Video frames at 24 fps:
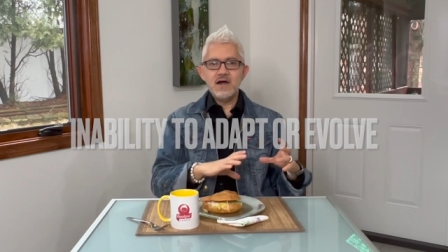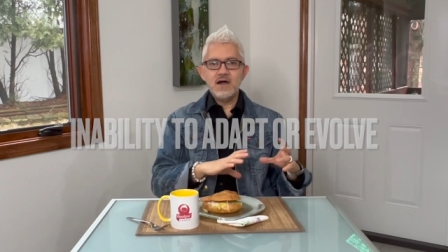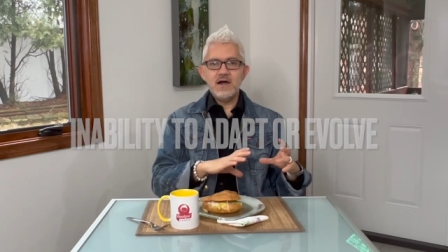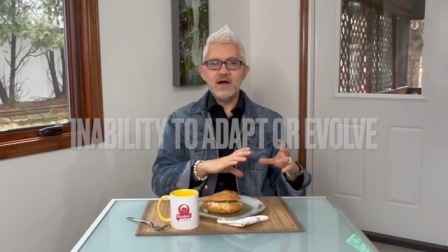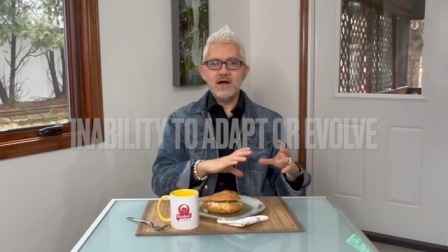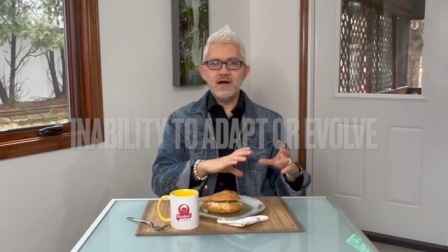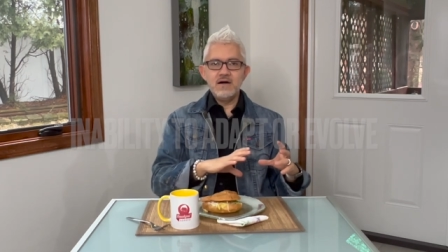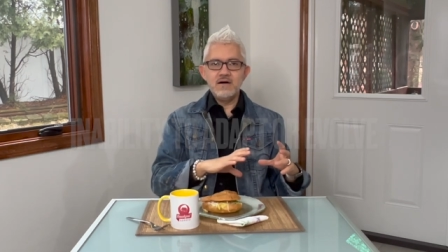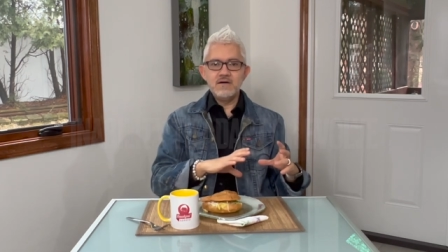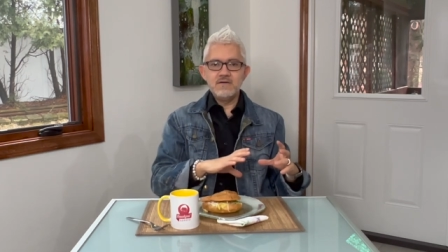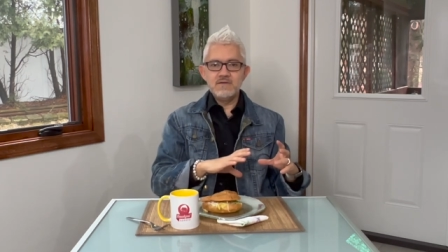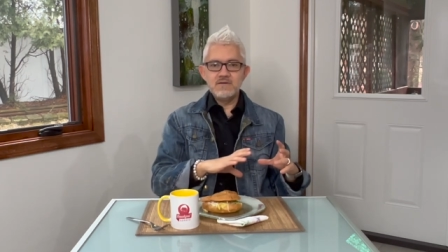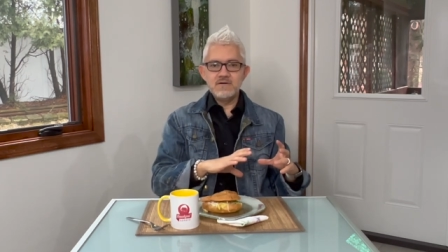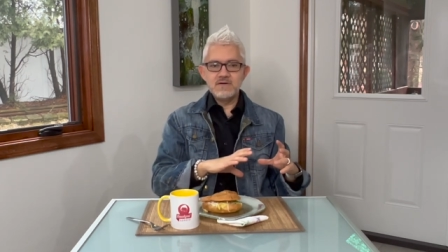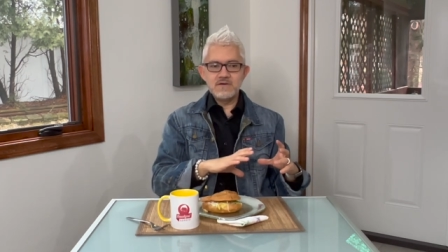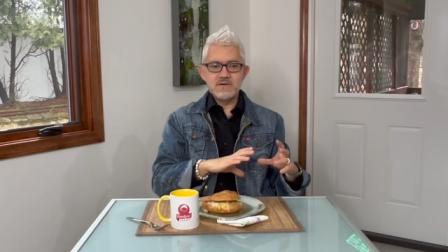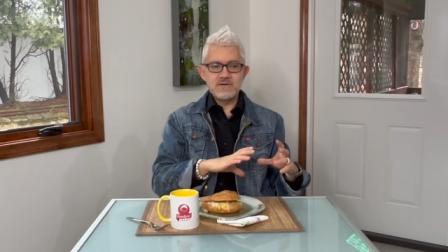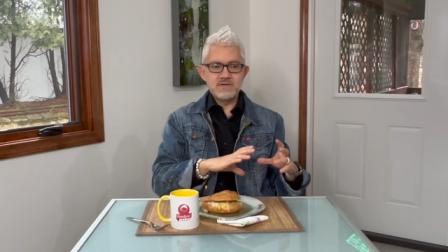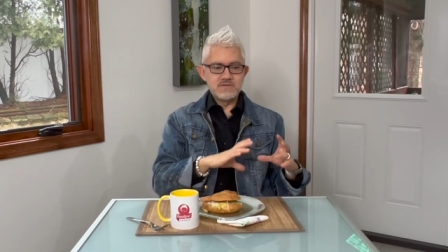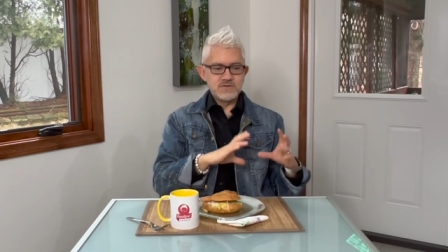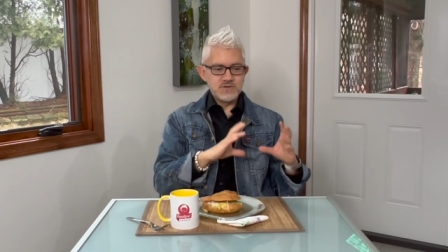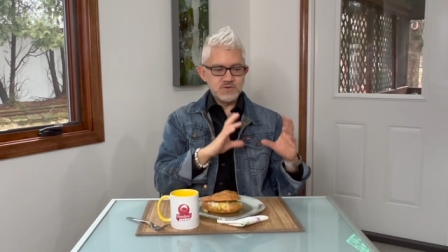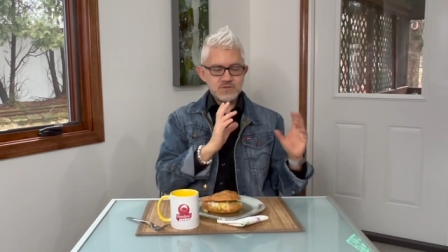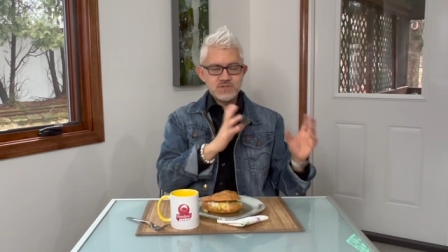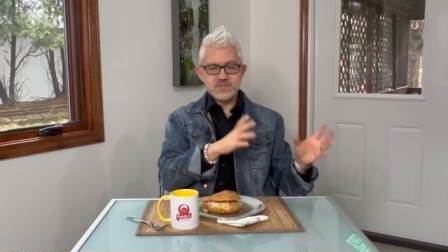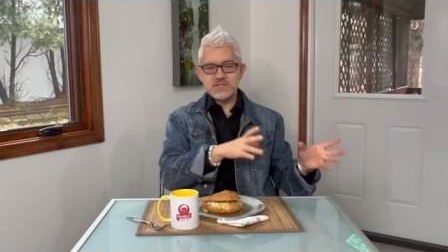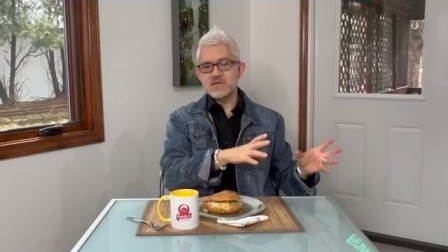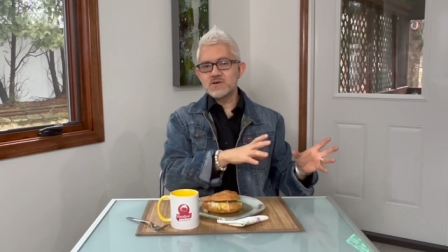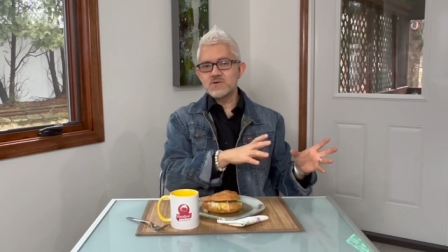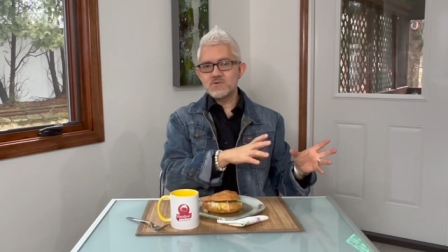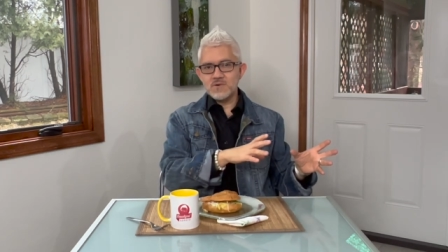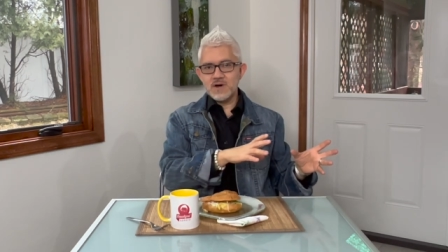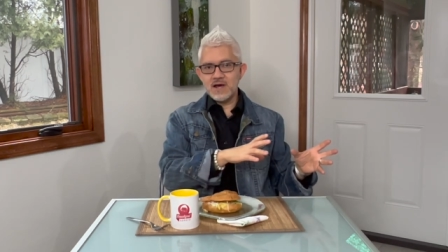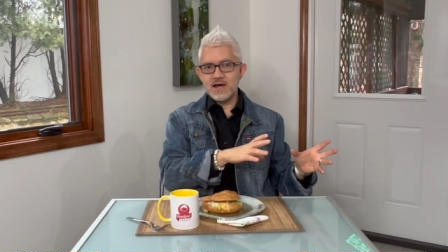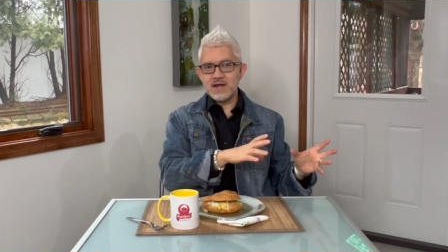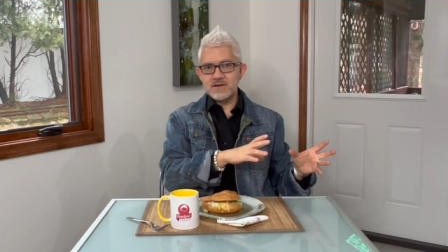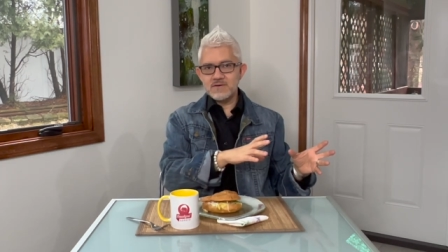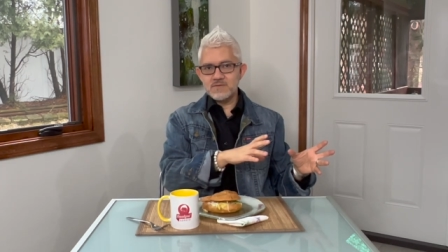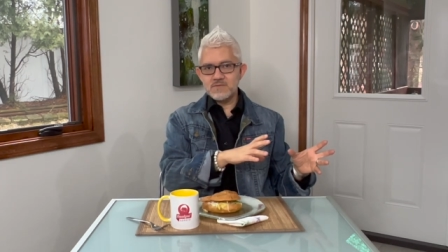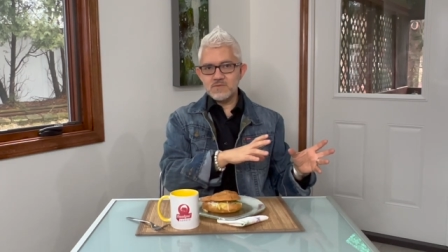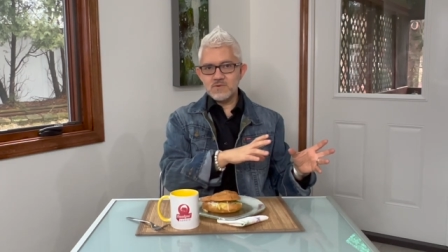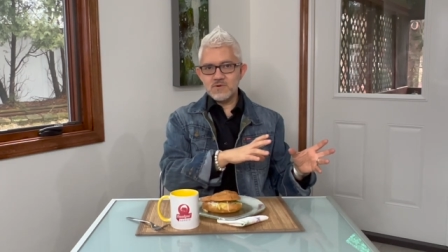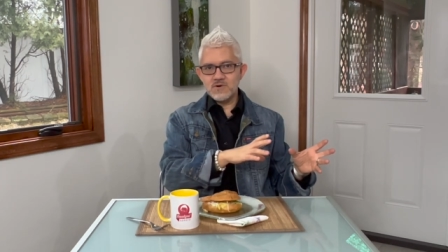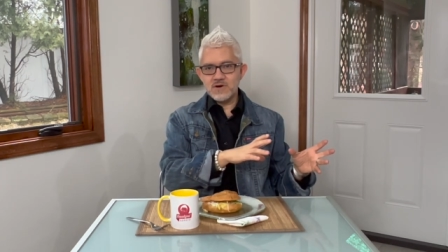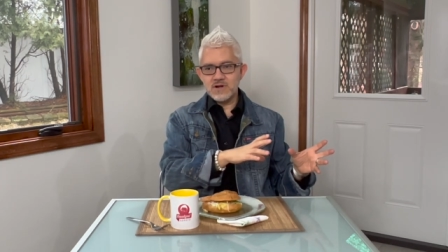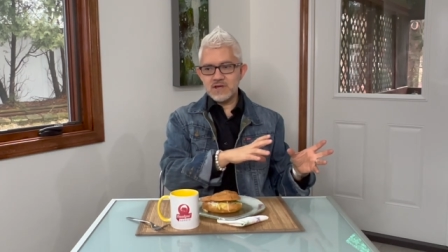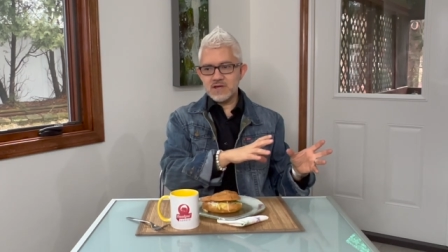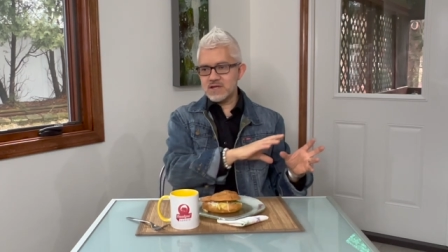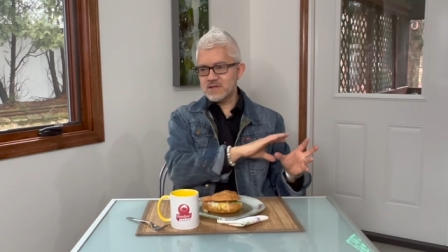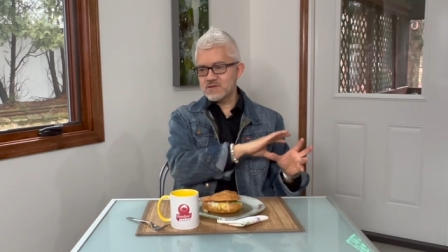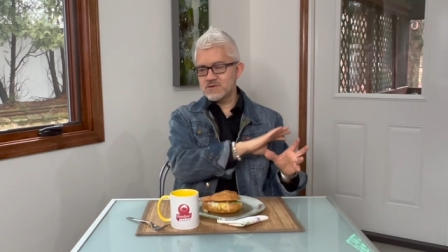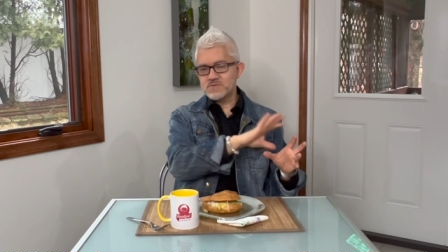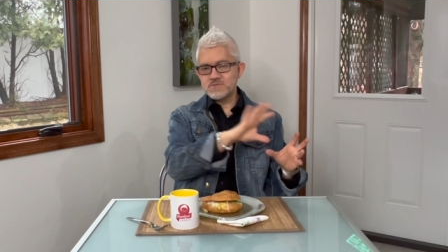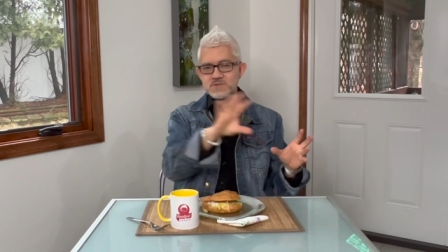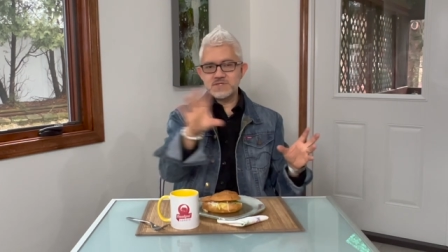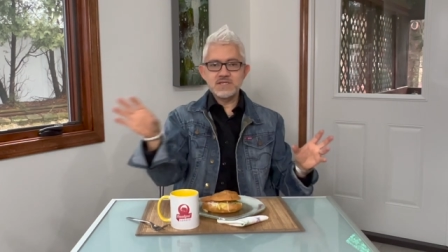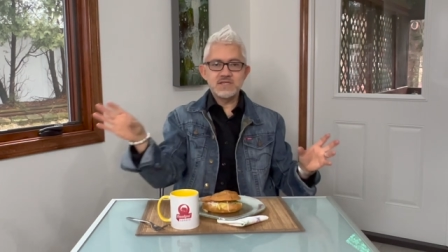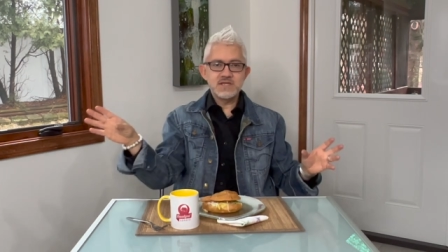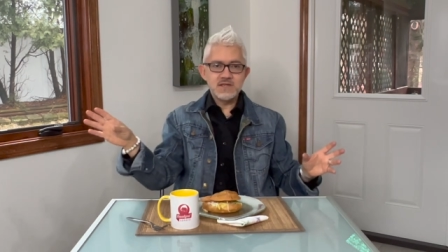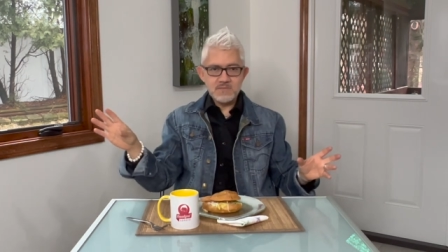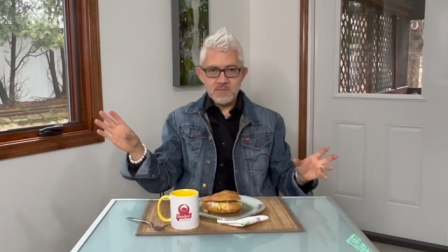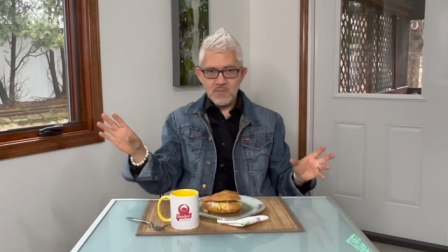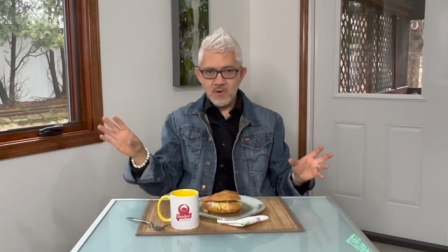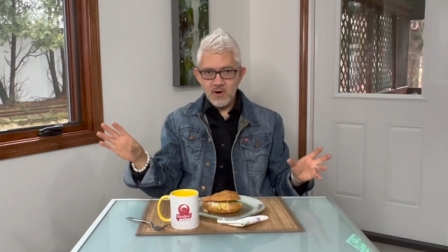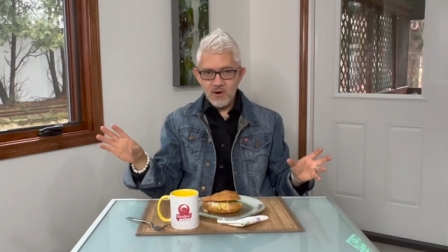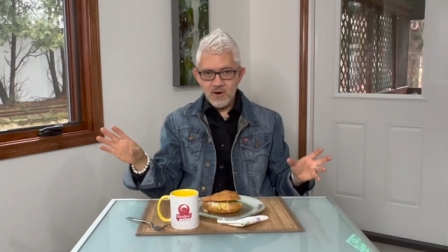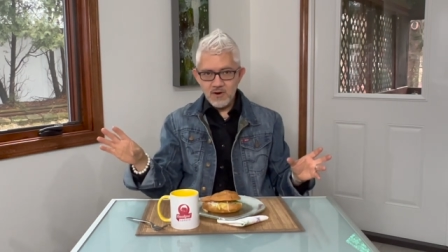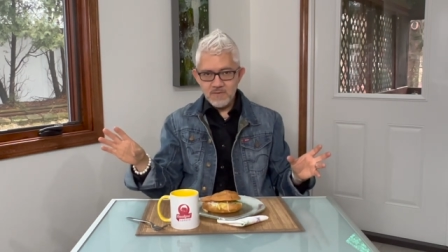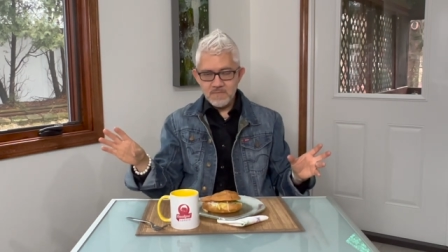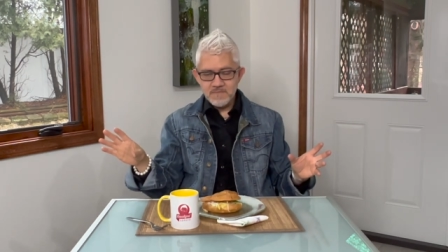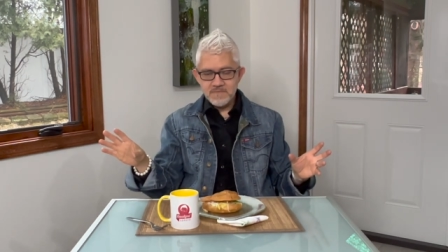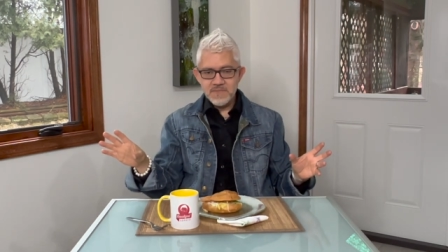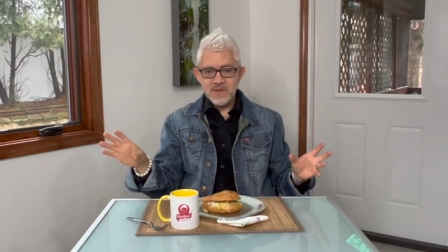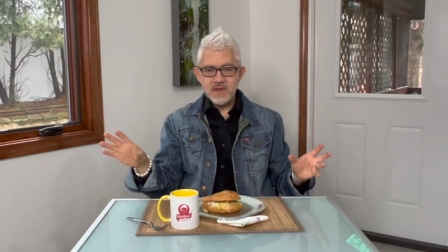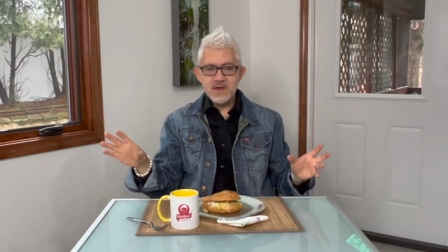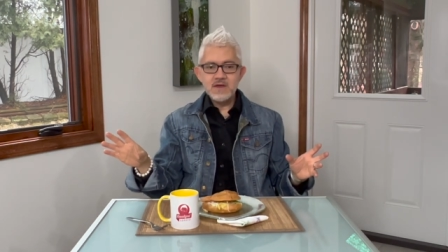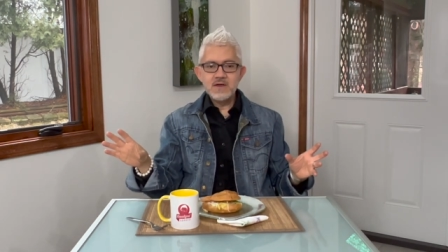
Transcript: You've seen one work and you've seen them all.